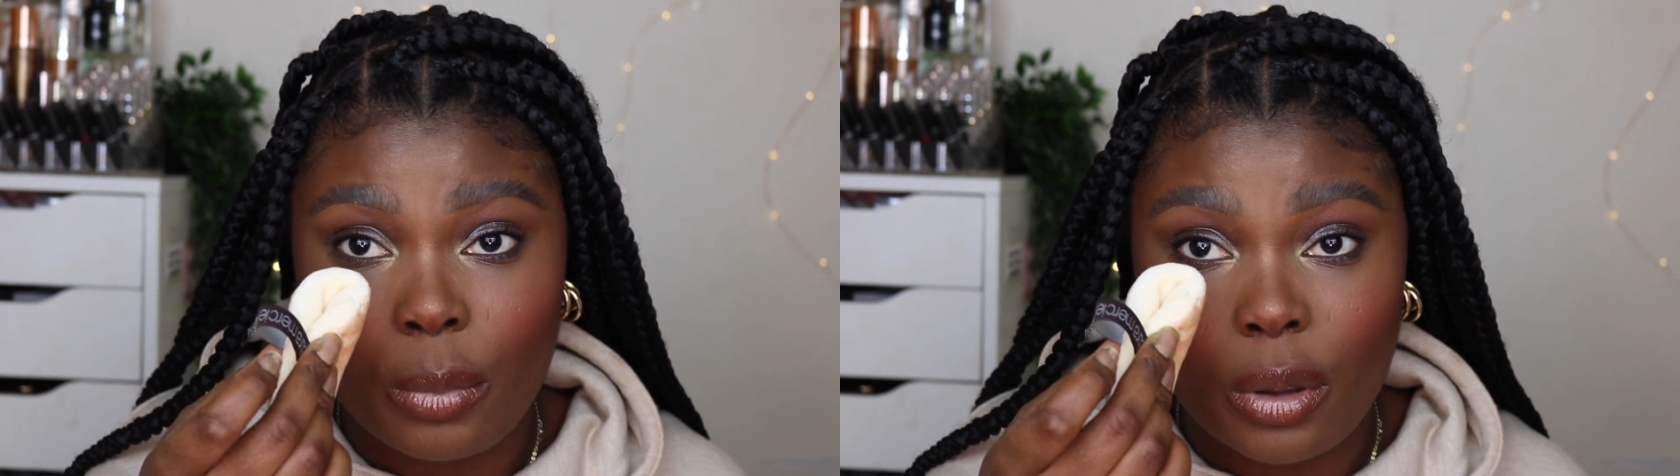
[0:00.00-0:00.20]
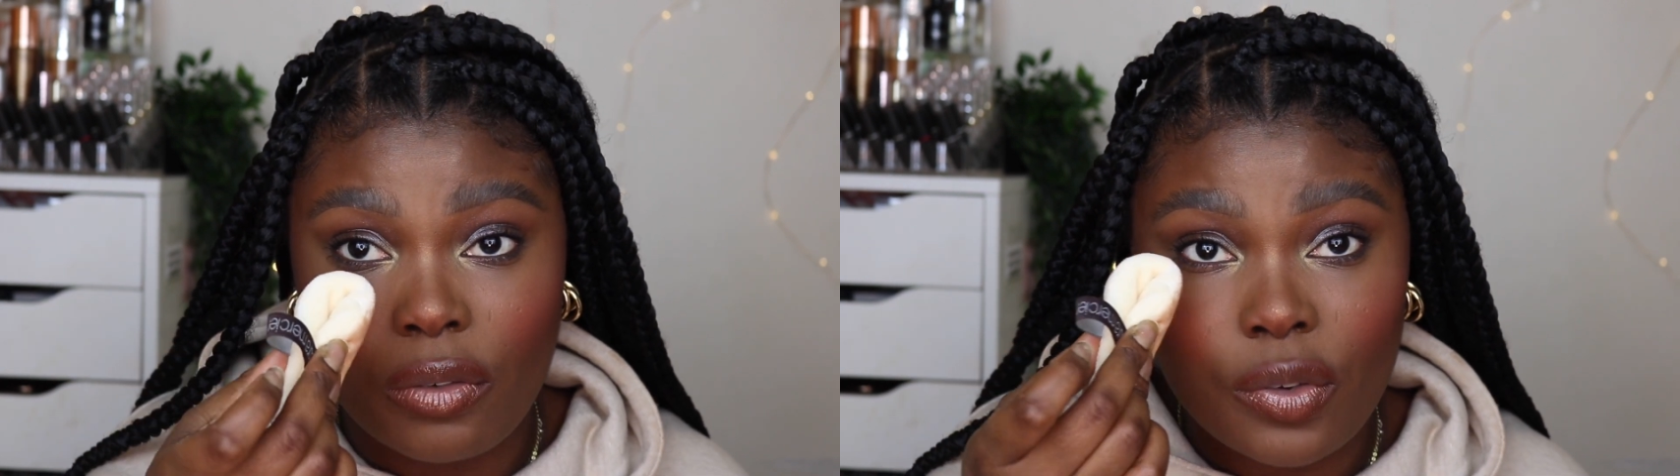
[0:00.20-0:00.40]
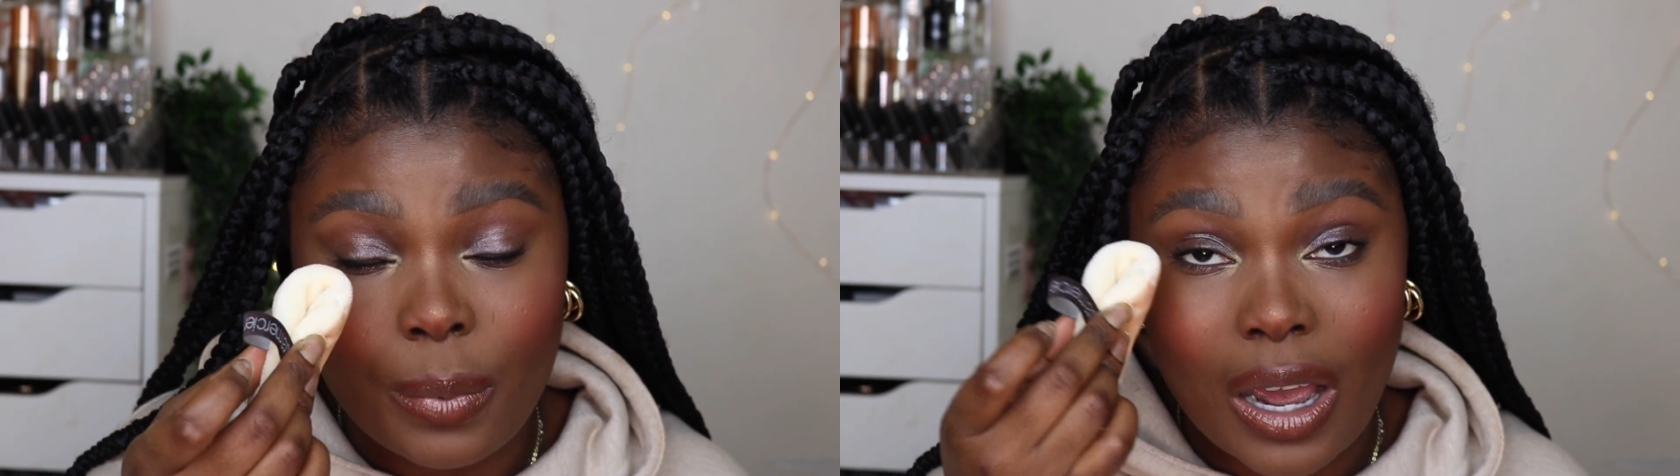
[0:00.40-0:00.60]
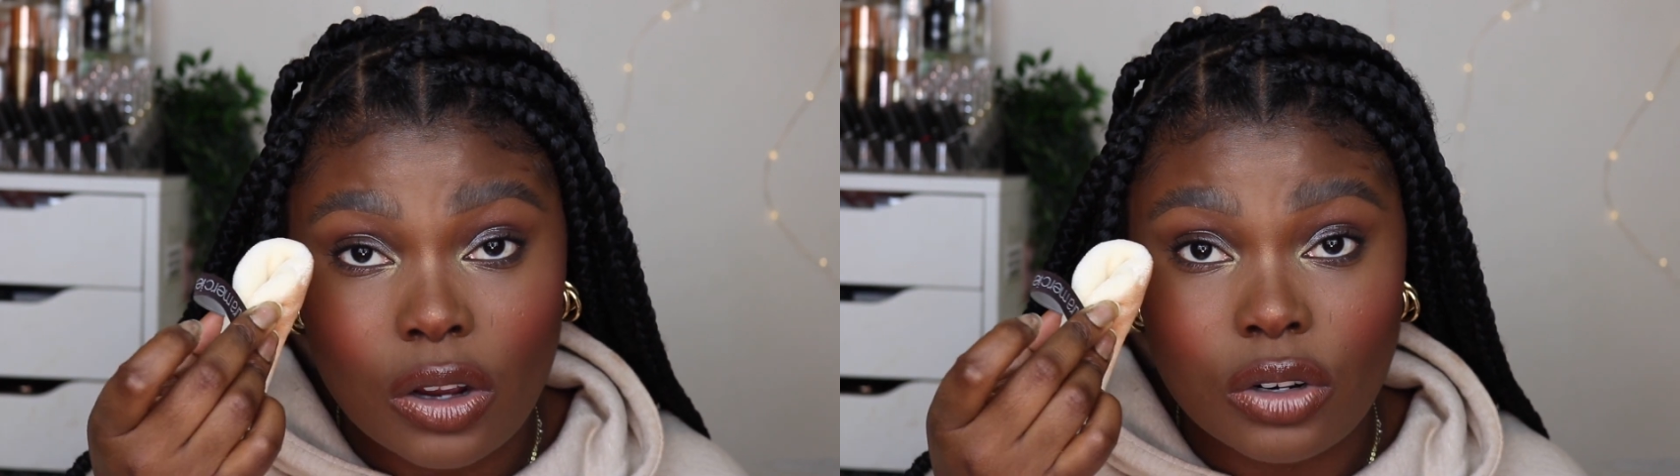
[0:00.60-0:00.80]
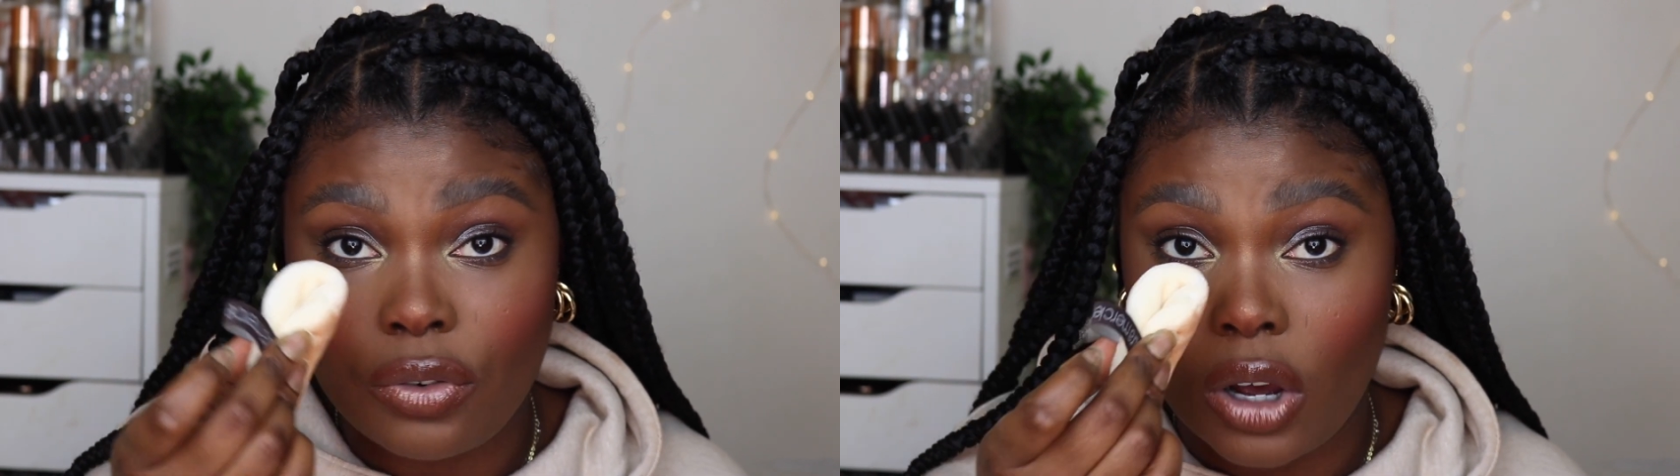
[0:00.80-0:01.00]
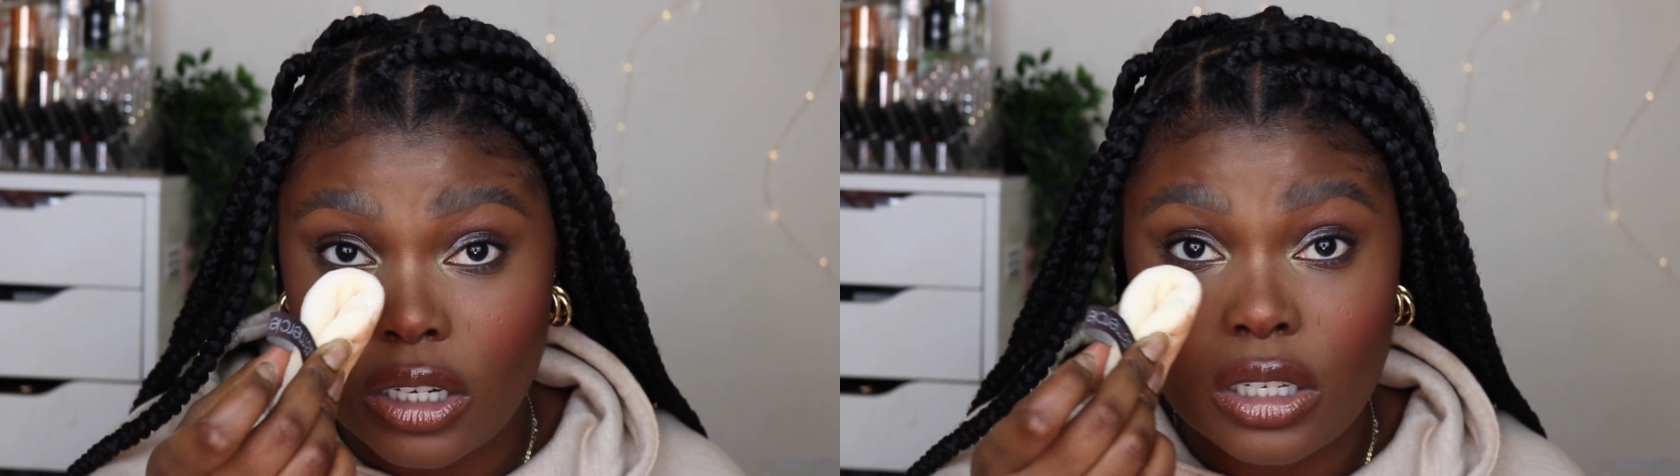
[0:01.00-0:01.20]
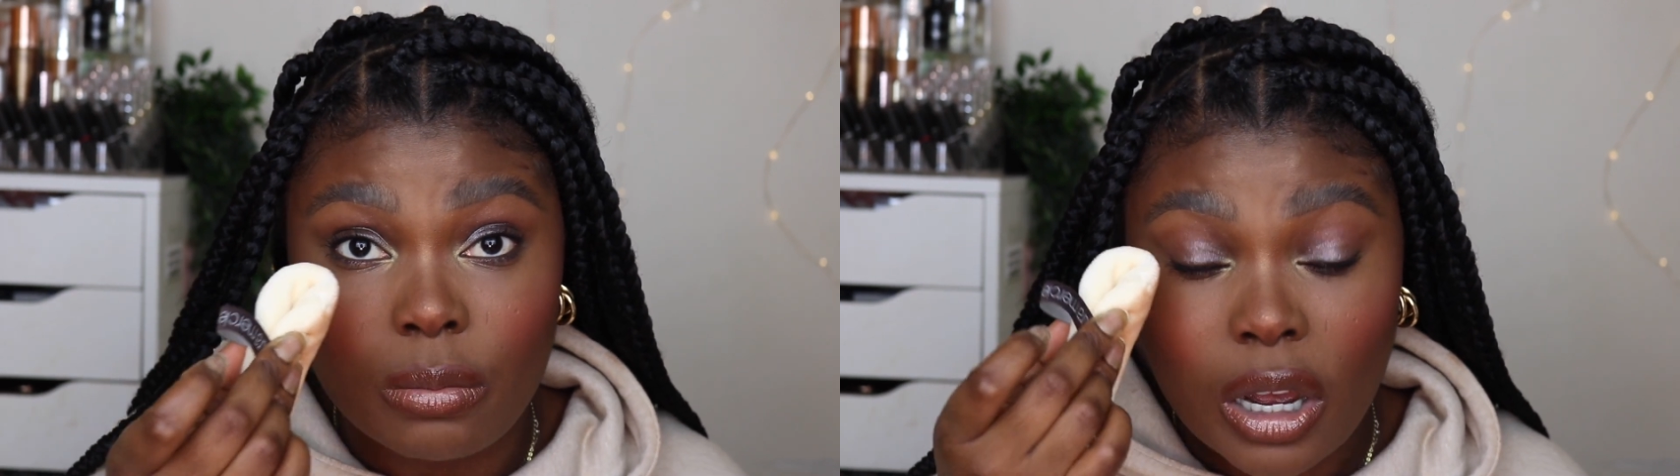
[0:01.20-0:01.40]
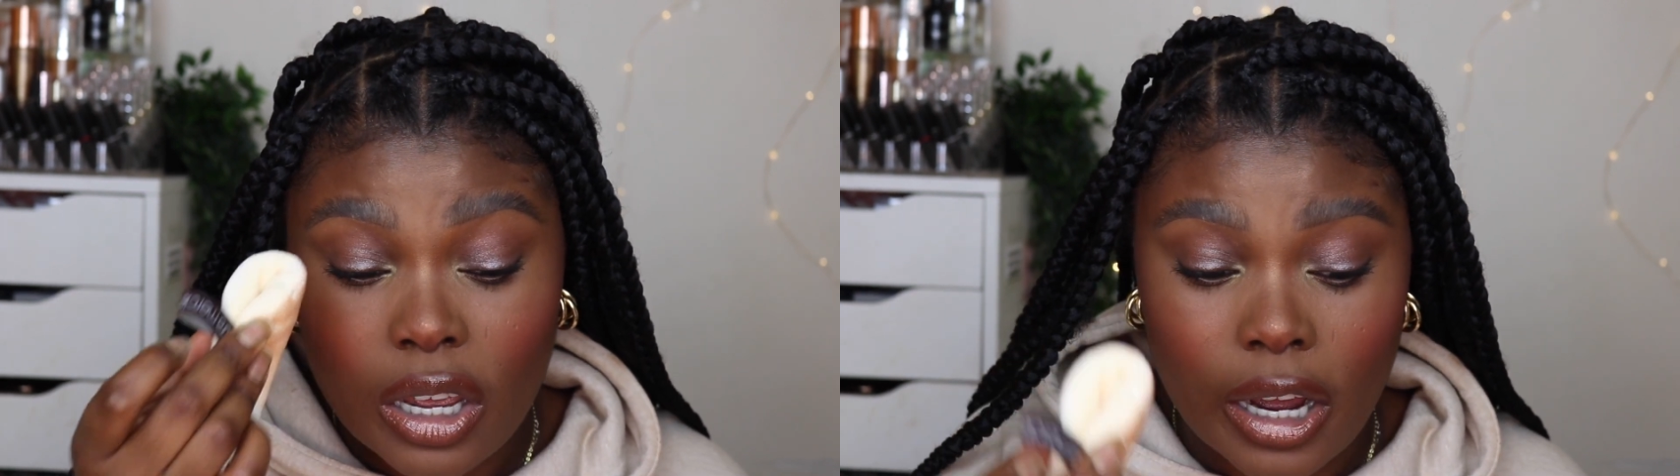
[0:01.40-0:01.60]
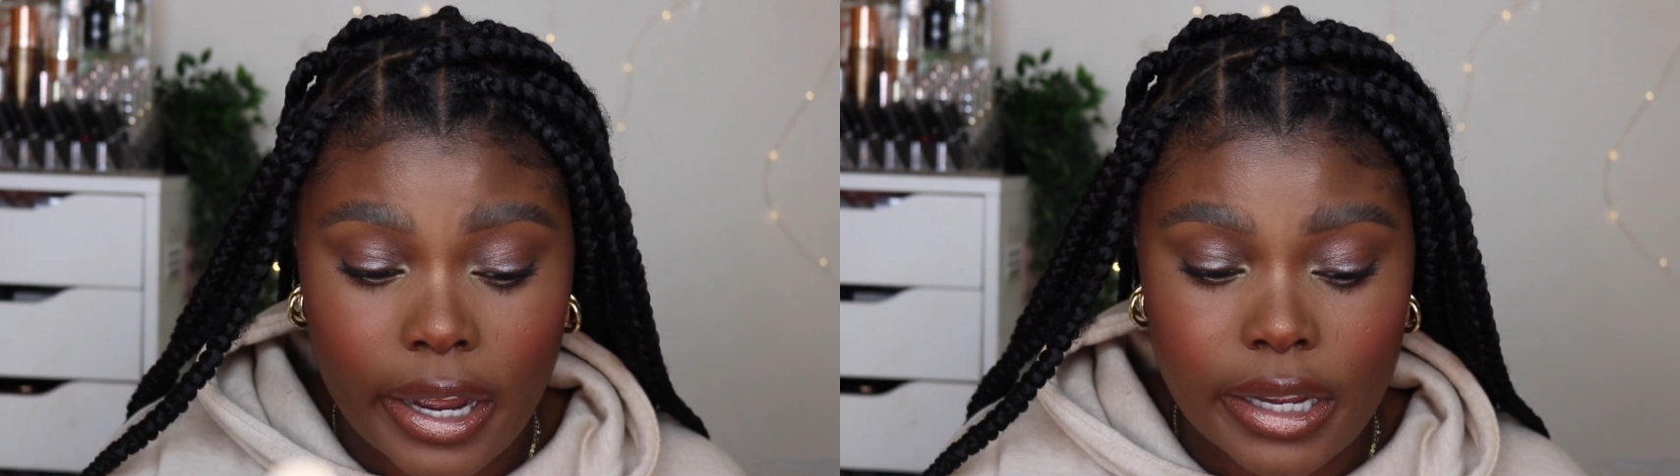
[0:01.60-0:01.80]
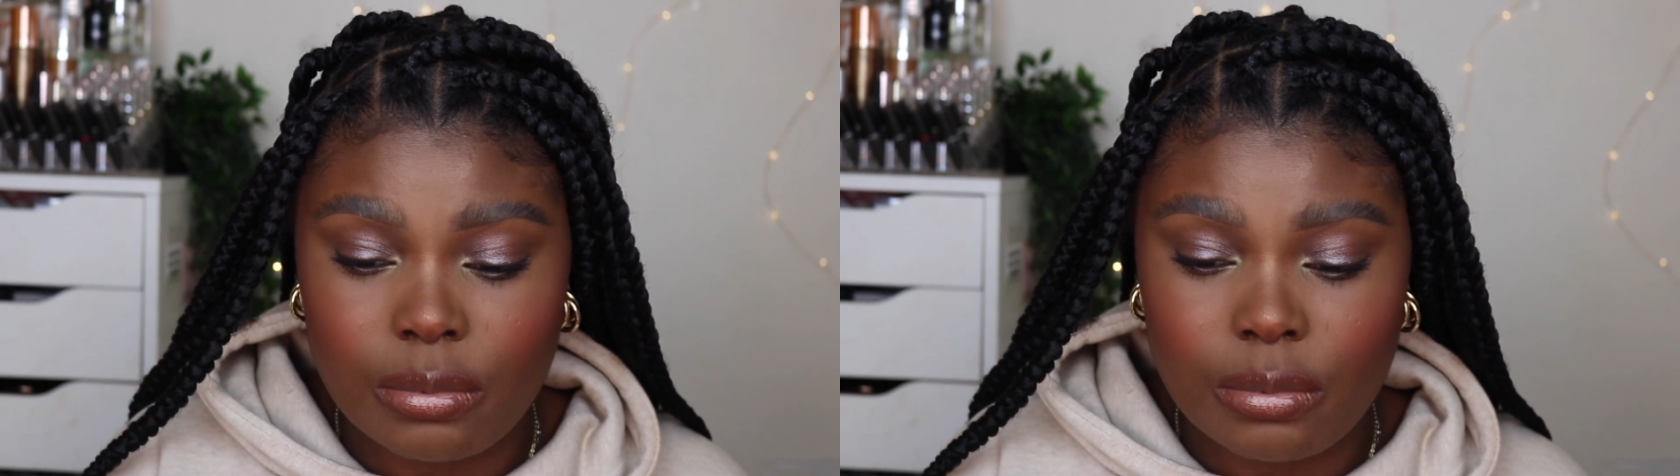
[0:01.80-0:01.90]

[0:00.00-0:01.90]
with powder for under my eyes,